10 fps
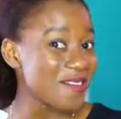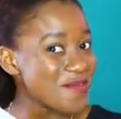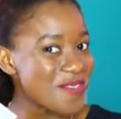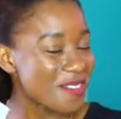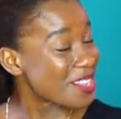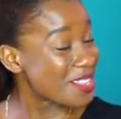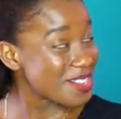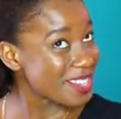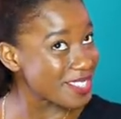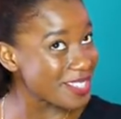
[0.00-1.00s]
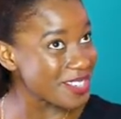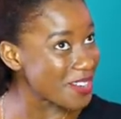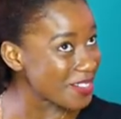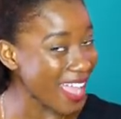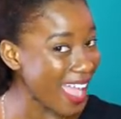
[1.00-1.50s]
am very curious to
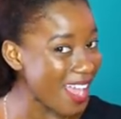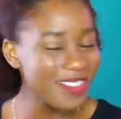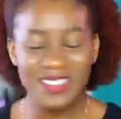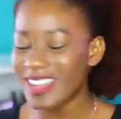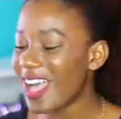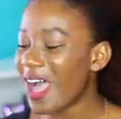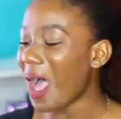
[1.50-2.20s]
know now,